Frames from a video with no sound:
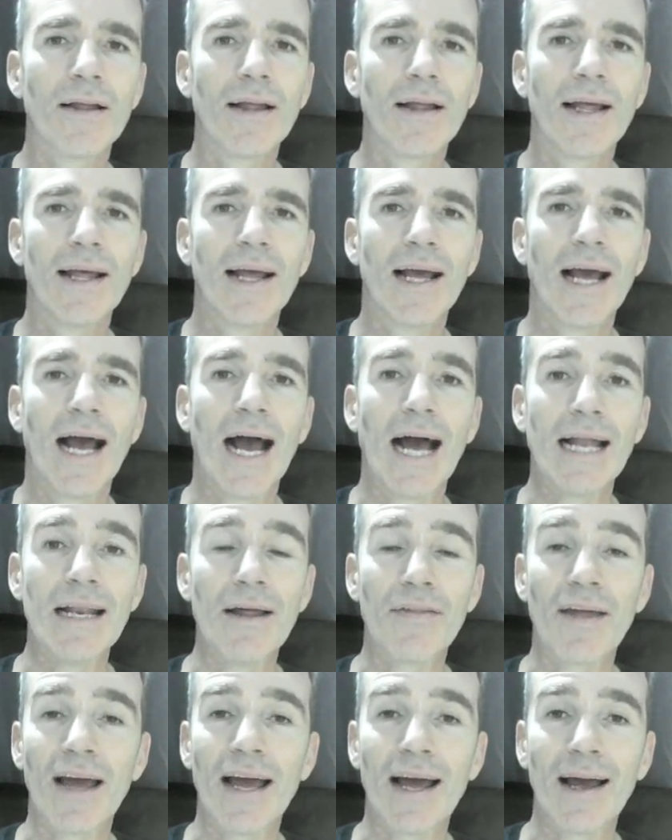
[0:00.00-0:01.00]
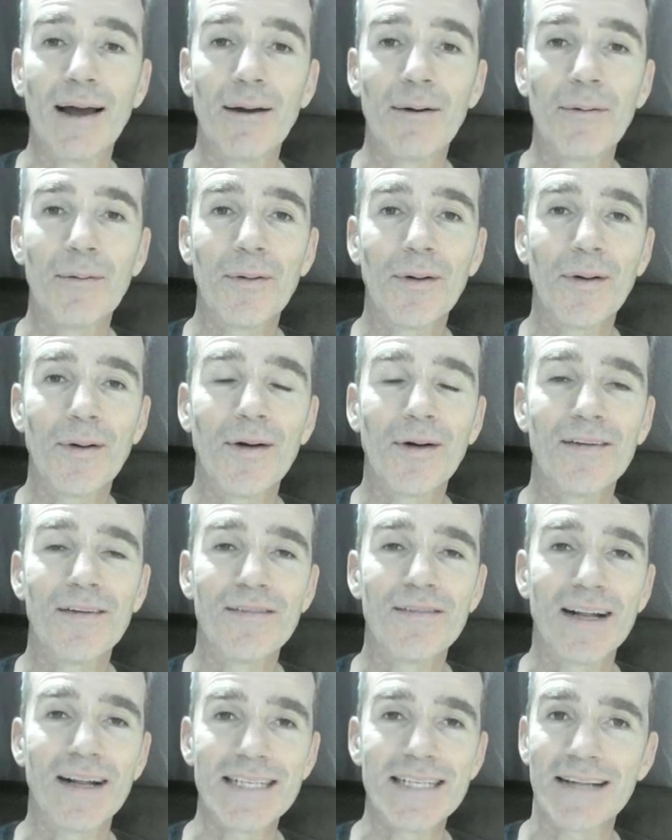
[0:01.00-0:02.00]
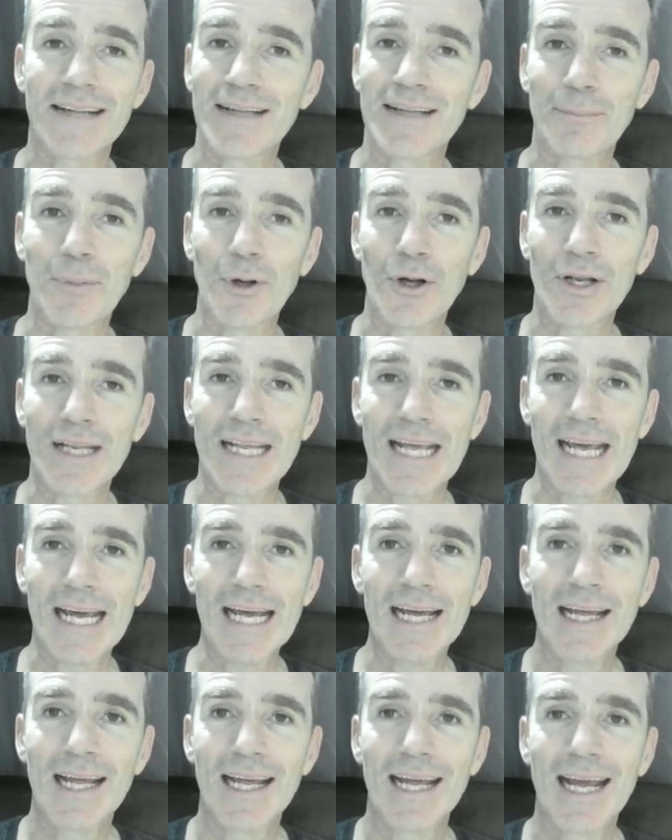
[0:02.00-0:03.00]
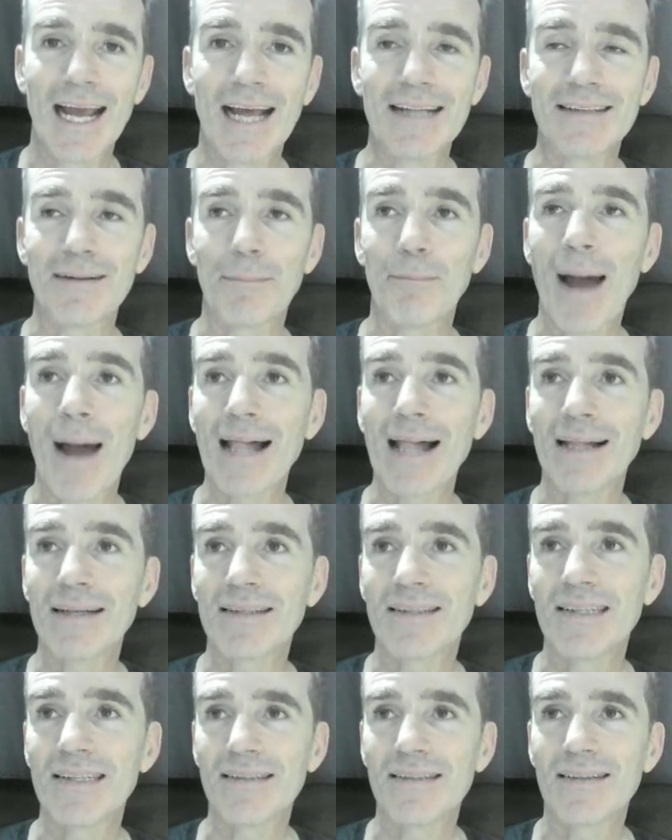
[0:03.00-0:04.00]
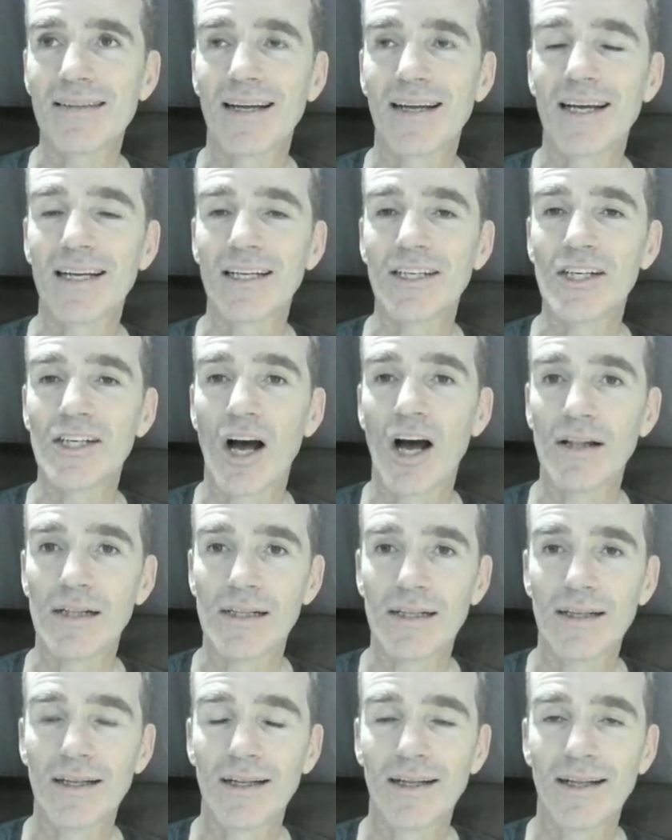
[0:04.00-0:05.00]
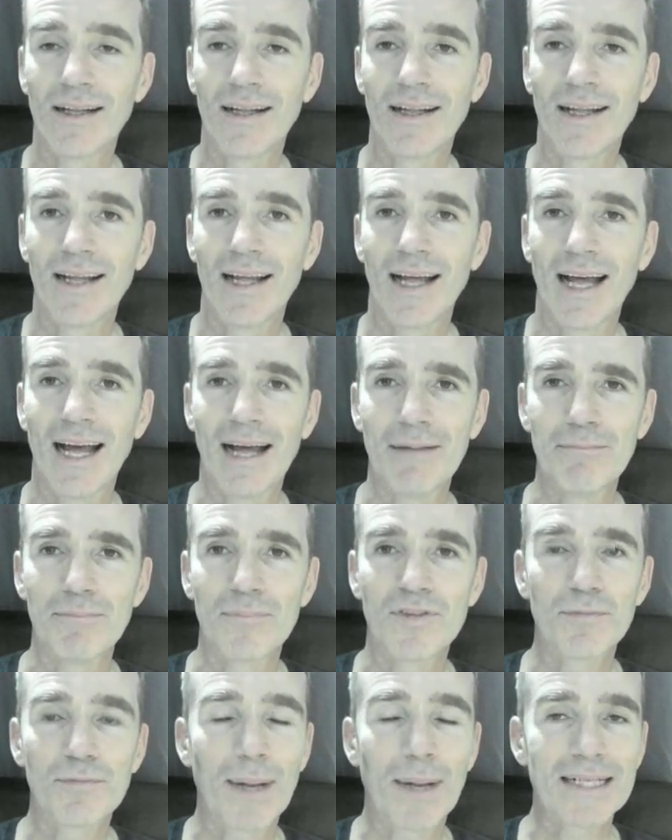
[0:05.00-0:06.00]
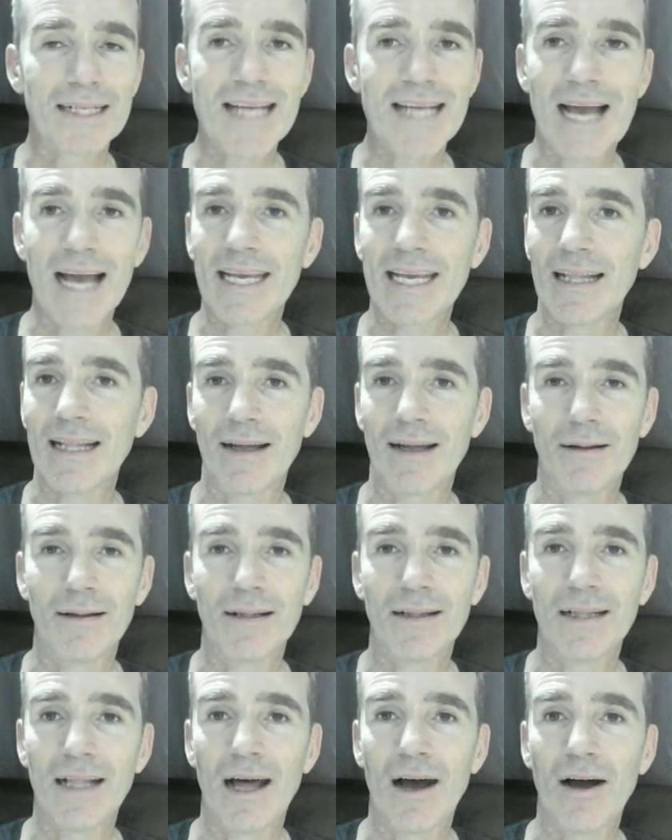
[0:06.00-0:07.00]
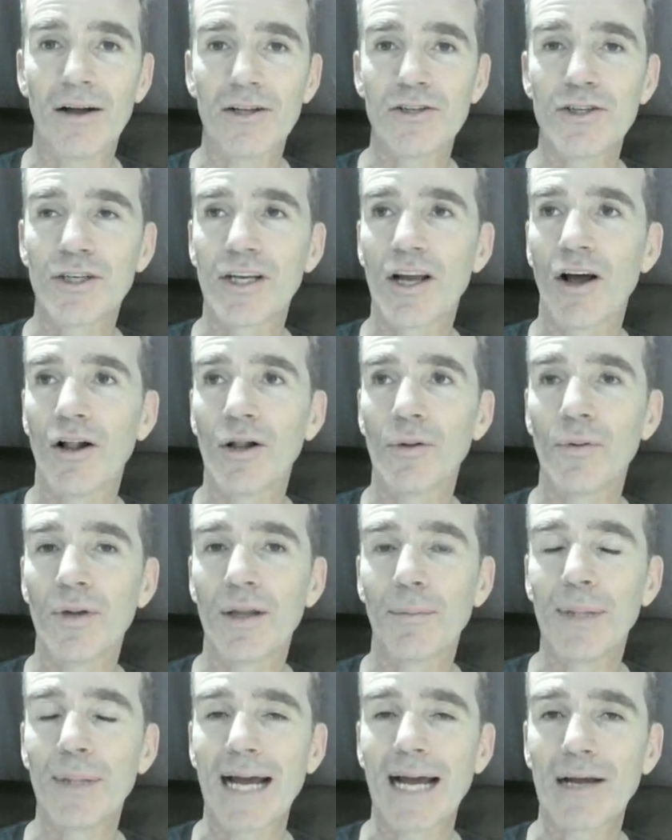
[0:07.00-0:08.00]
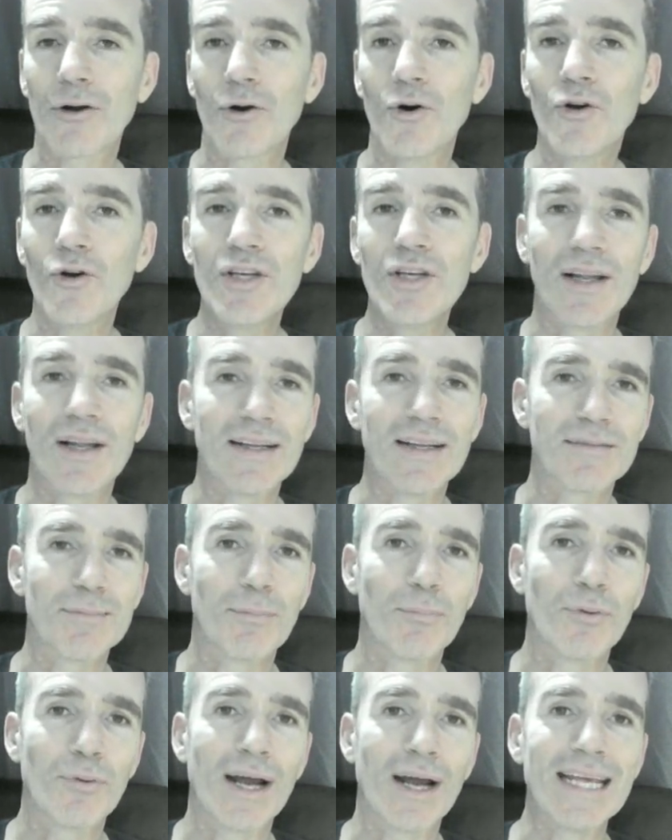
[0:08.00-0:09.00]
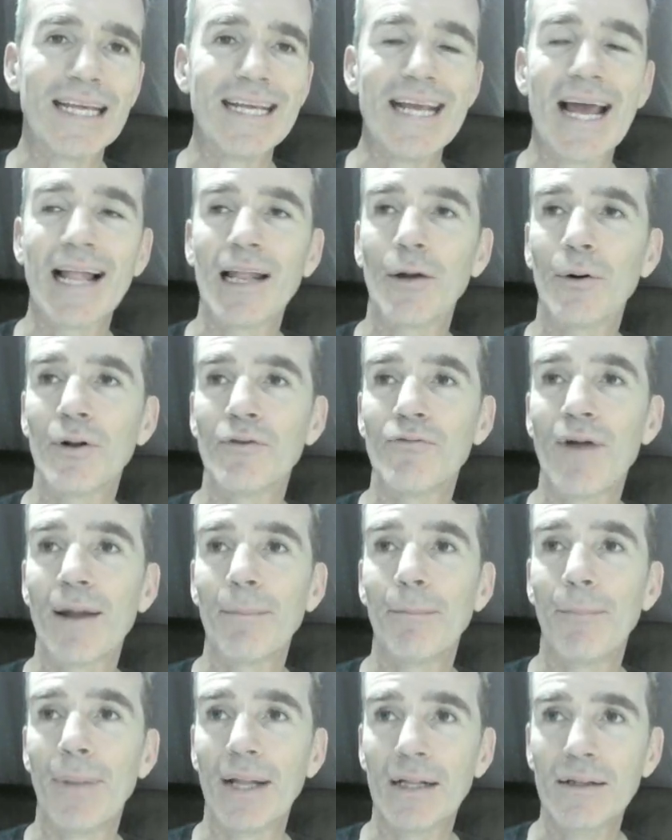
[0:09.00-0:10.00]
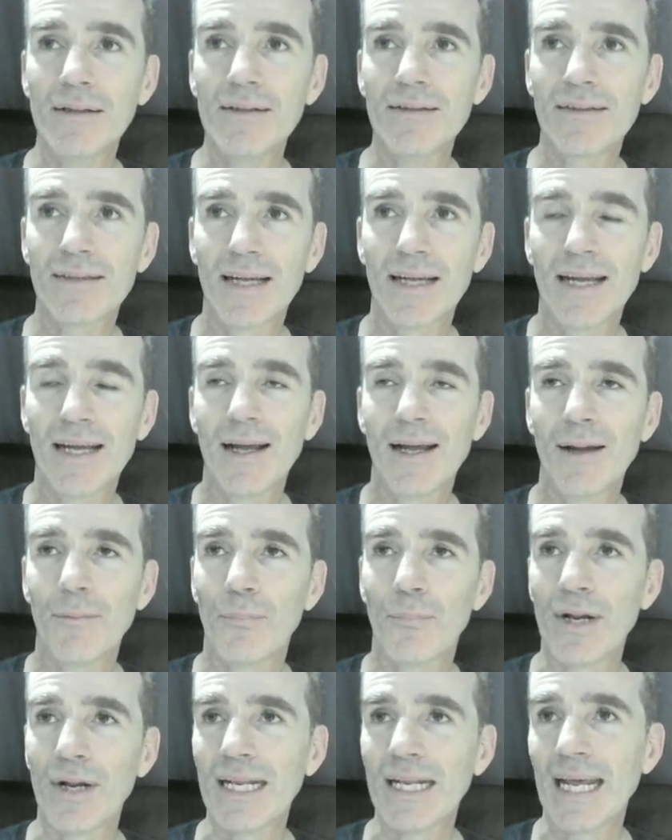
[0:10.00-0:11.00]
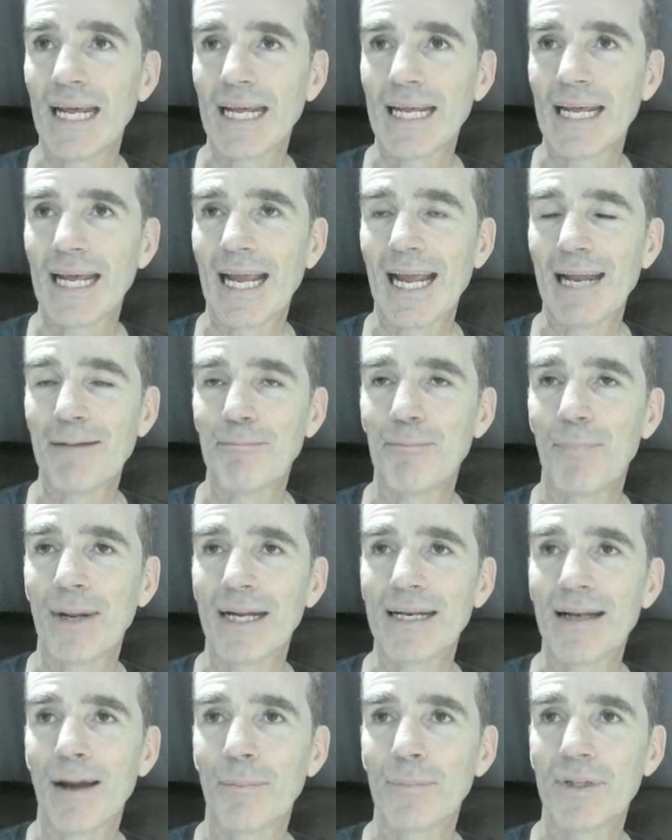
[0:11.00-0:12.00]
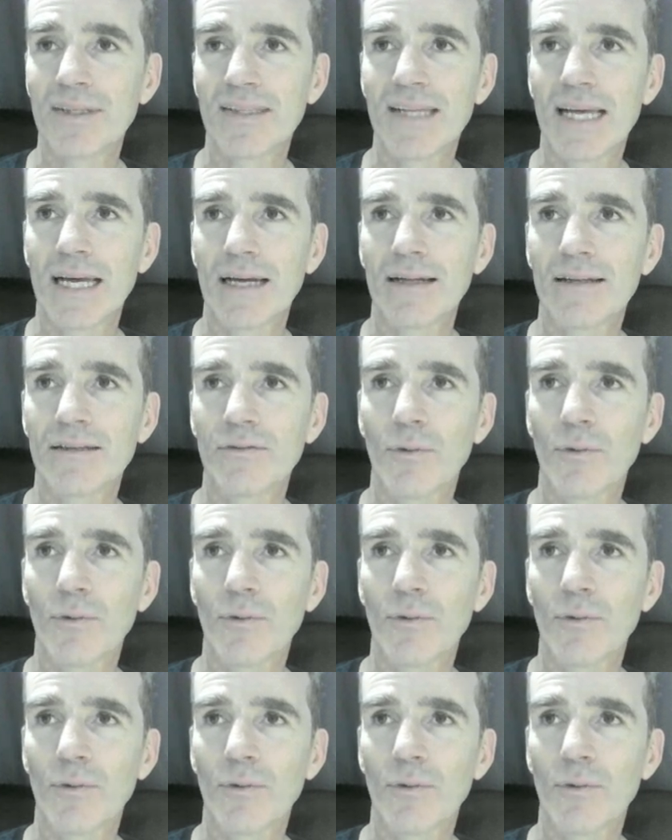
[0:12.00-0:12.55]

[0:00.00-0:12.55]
Another fantastic bird here is a Pallas's gull. Spectacular large gull with a black hood and this bright yellow and red bills, breeding in big numbers here as well.